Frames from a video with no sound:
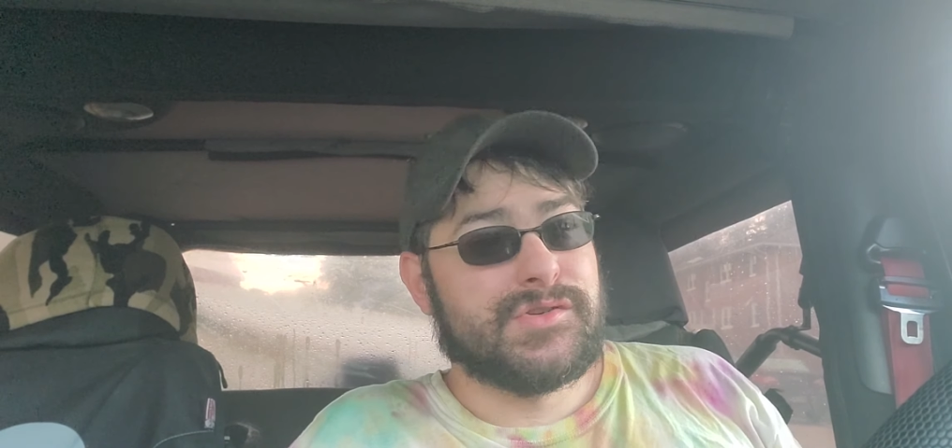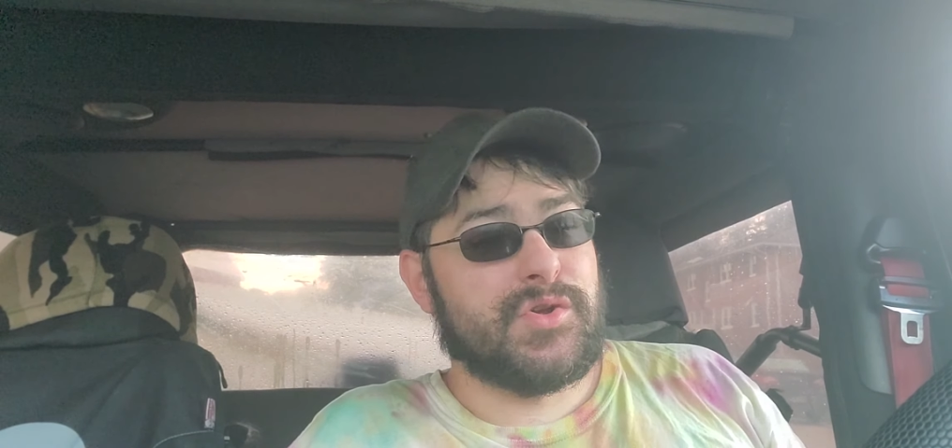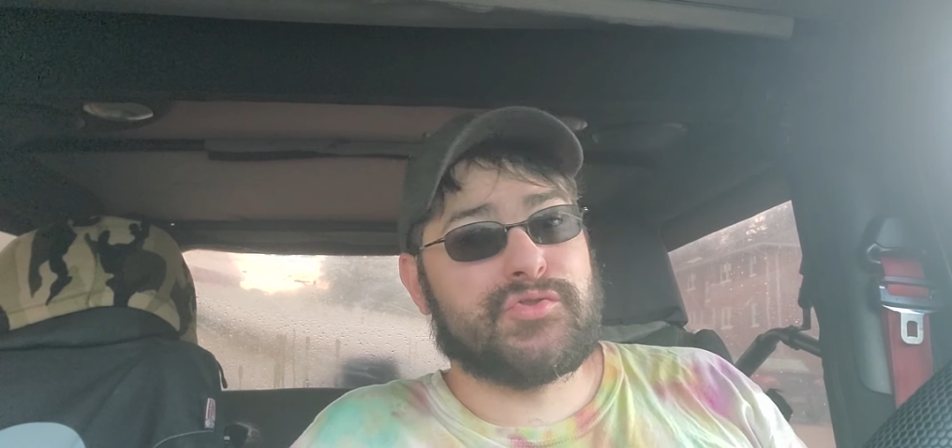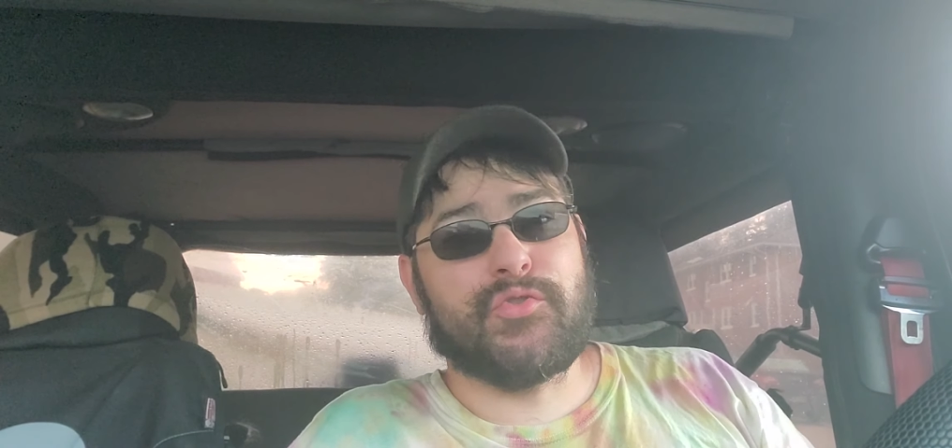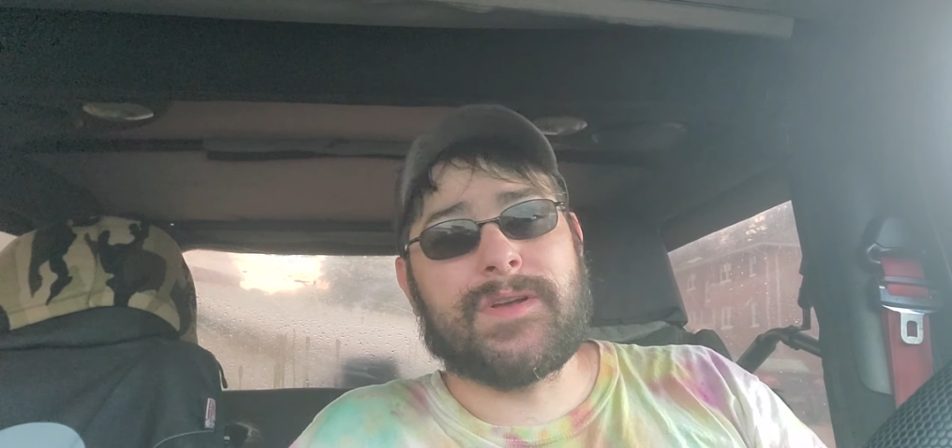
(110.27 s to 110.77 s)

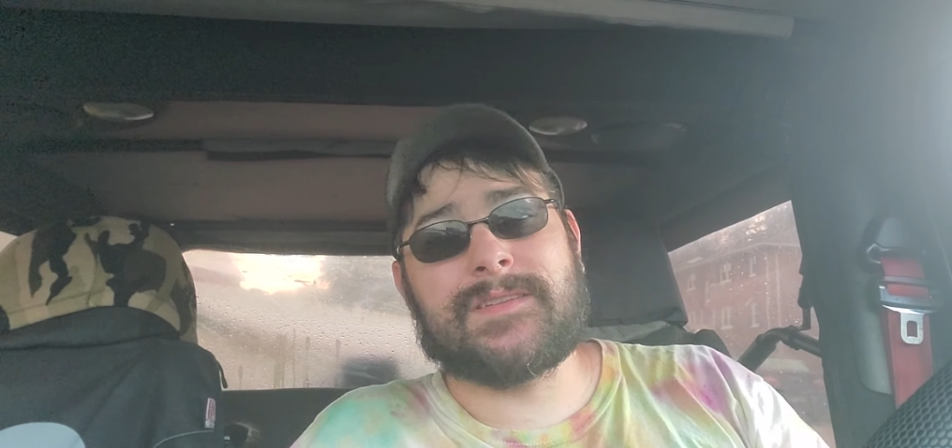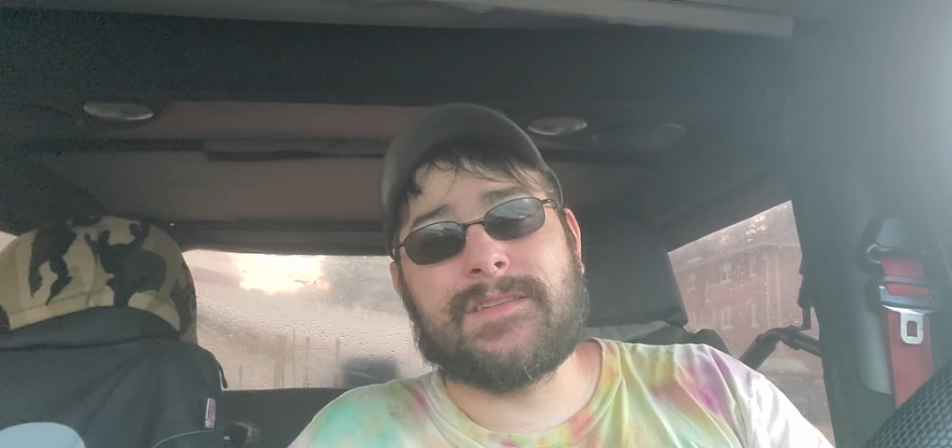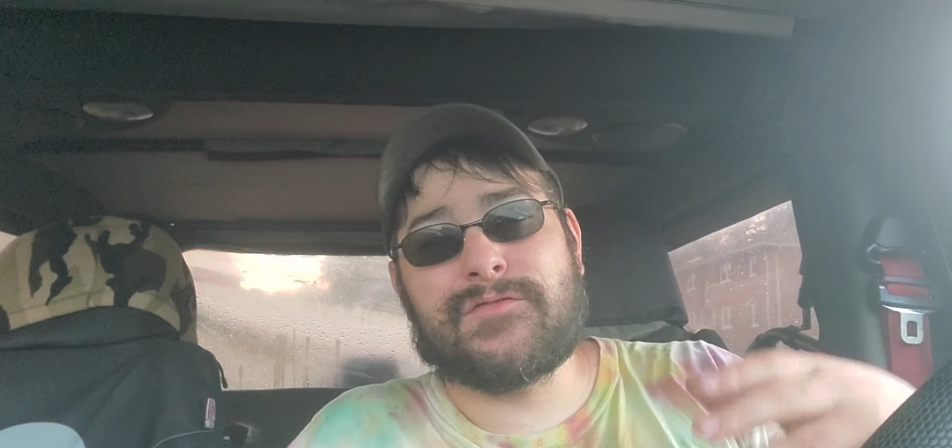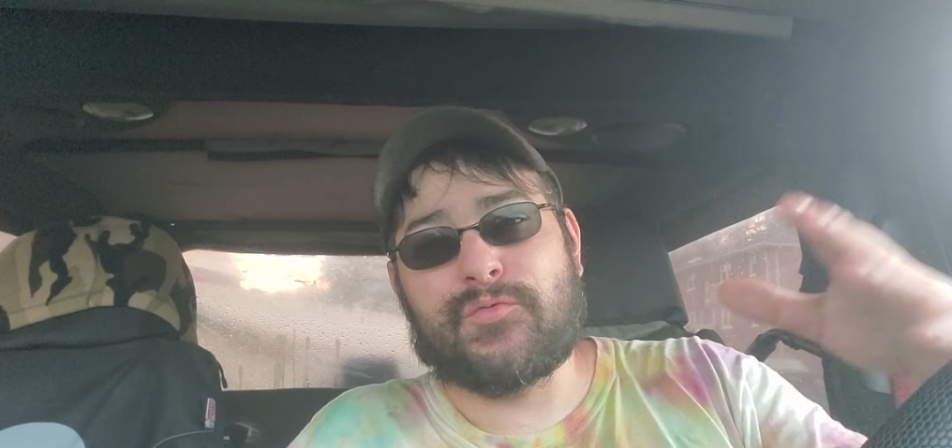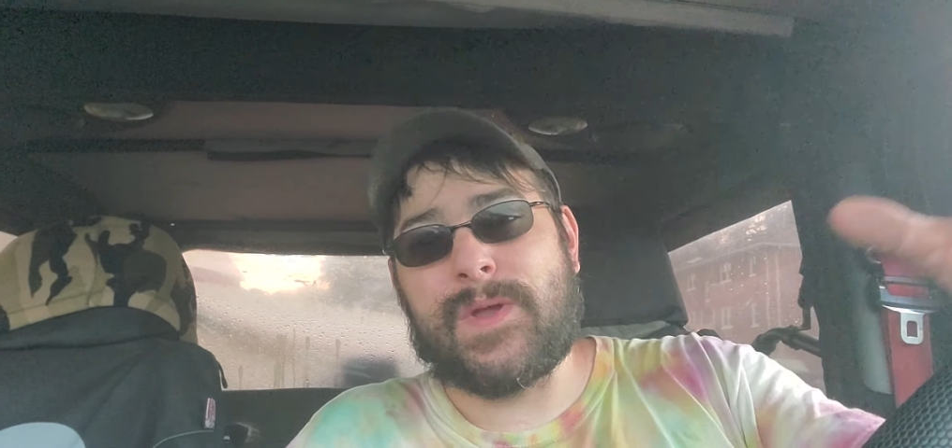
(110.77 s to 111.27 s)
Joe
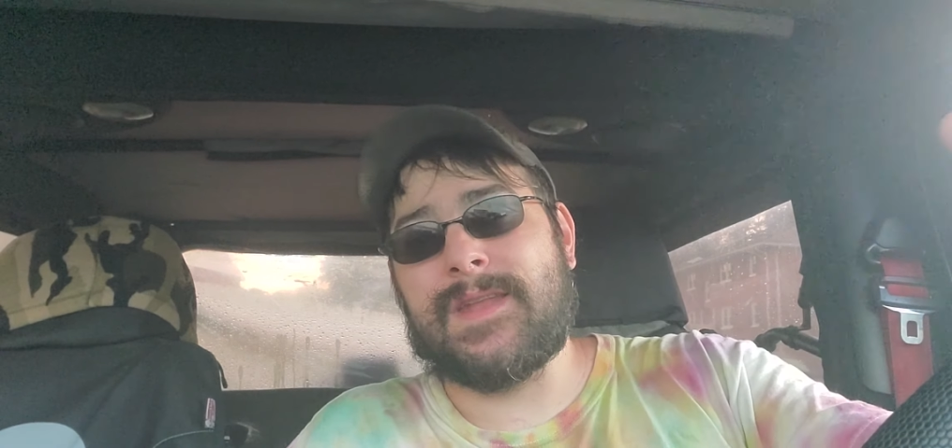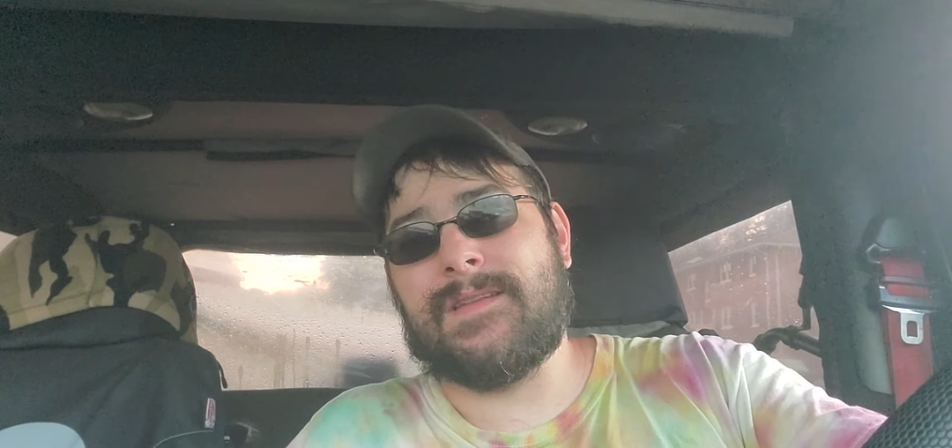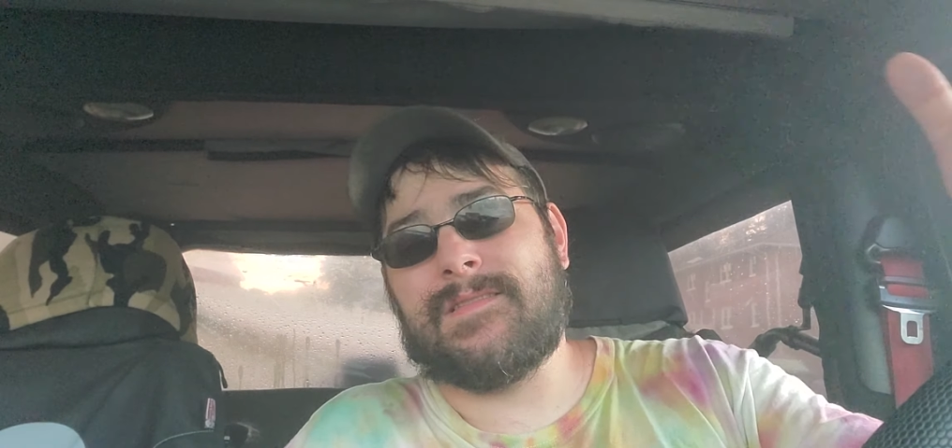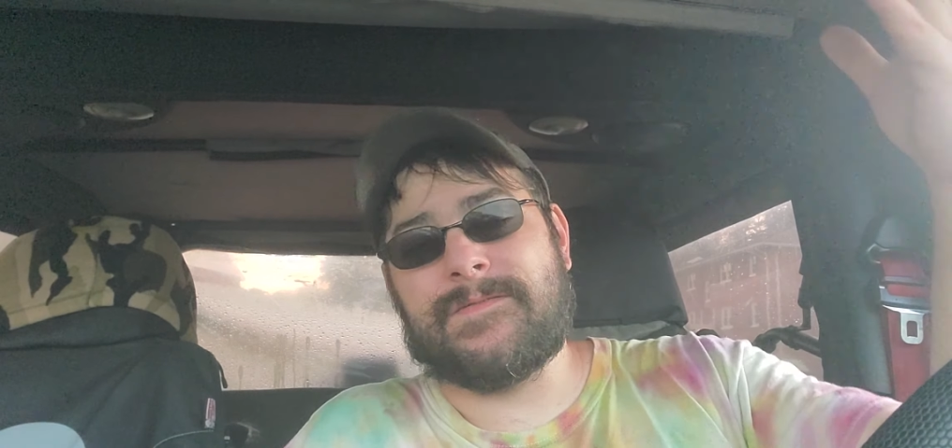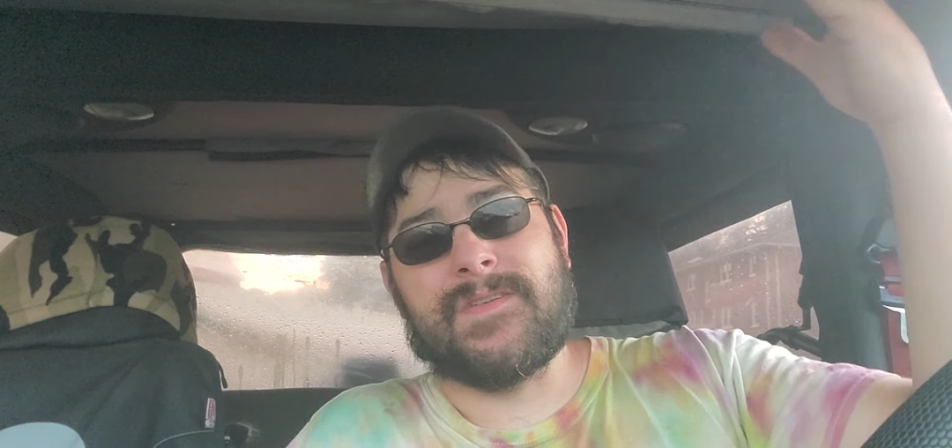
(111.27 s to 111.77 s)
Jorgensen tweeted the